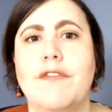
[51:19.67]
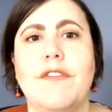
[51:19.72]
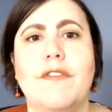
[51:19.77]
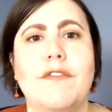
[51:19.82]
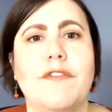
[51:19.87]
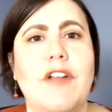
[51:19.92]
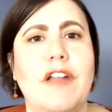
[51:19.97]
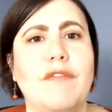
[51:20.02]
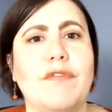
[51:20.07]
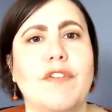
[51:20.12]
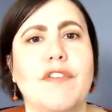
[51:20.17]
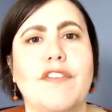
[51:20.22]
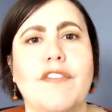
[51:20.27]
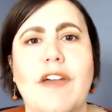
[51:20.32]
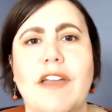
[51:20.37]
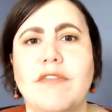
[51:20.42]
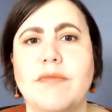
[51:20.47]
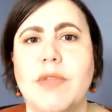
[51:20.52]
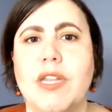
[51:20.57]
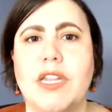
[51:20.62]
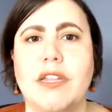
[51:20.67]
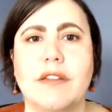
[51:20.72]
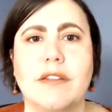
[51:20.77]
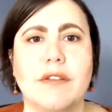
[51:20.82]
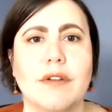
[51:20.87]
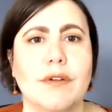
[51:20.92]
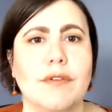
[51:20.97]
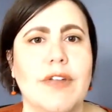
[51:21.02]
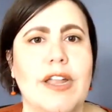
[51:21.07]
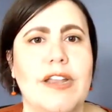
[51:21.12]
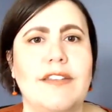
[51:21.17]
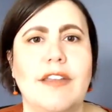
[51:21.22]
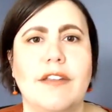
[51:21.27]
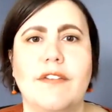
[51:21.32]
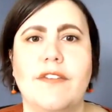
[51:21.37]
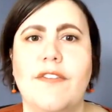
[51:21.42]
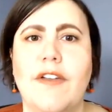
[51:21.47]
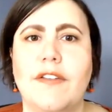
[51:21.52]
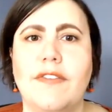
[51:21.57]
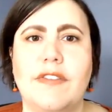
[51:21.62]
write for 5 minutes or write
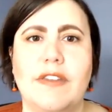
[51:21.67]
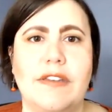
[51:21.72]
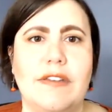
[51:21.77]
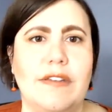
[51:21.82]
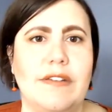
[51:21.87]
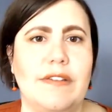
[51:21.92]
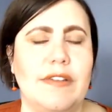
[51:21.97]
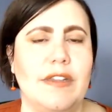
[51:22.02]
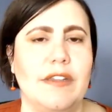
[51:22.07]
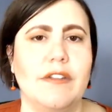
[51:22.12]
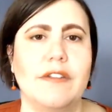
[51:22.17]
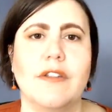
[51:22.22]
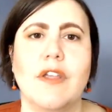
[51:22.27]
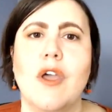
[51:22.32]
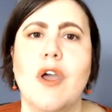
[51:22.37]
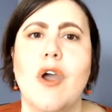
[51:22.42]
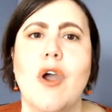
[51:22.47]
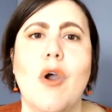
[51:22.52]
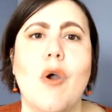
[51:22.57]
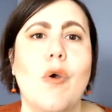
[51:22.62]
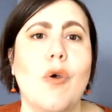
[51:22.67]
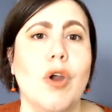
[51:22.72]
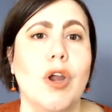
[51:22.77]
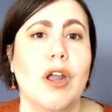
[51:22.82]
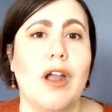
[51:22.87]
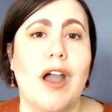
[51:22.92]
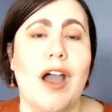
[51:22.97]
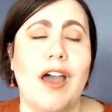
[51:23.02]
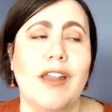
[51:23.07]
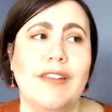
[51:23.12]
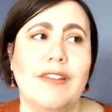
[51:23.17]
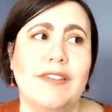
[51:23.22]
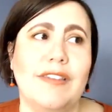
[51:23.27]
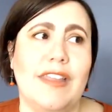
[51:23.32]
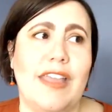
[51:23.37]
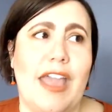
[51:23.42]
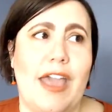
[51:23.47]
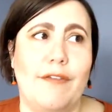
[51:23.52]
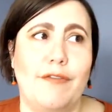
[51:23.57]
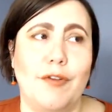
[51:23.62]
down 5 sentences. Or
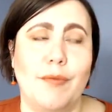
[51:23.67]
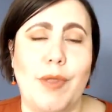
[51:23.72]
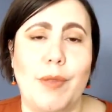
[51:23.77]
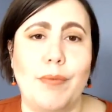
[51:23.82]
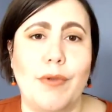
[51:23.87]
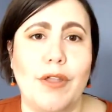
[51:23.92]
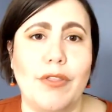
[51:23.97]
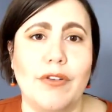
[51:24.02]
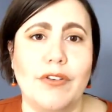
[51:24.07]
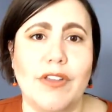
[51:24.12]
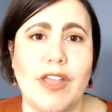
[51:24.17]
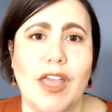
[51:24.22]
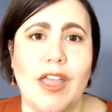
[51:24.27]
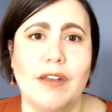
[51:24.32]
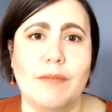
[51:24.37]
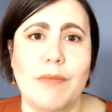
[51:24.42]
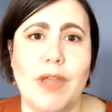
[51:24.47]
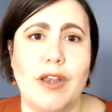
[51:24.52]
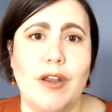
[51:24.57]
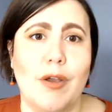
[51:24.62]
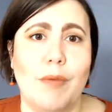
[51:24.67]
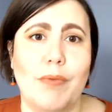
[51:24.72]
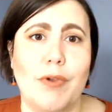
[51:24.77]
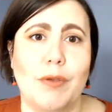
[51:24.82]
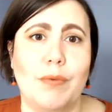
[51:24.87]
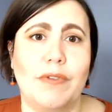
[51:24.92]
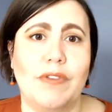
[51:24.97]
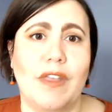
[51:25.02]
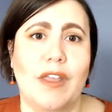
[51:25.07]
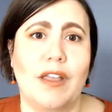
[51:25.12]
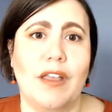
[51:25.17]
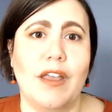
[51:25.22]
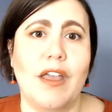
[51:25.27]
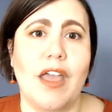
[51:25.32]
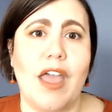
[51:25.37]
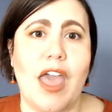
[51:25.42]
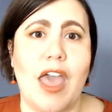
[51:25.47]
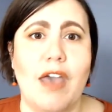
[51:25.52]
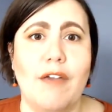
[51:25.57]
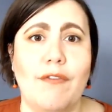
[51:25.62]
honestly, after my brother died, my notebook was like
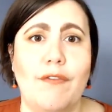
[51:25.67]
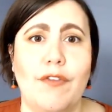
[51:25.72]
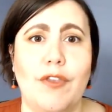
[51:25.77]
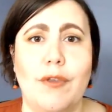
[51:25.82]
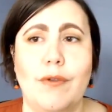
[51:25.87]
FUUUUUCCK.